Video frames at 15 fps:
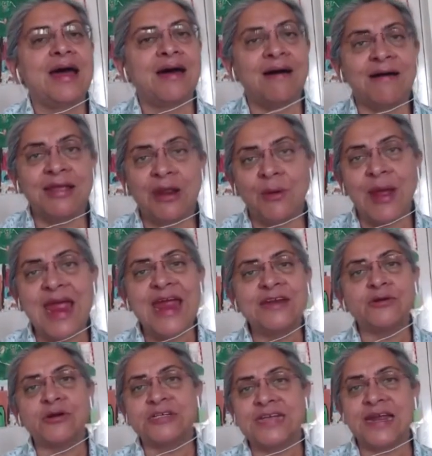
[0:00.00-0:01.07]

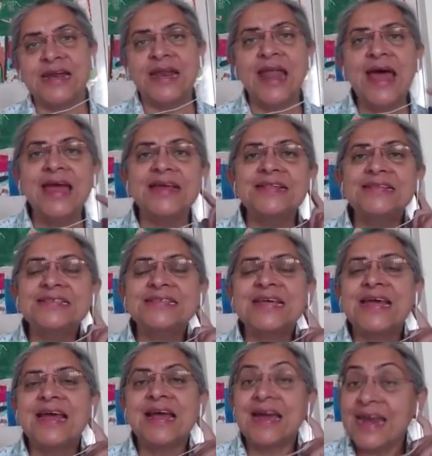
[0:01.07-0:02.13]
8 or 10 lines,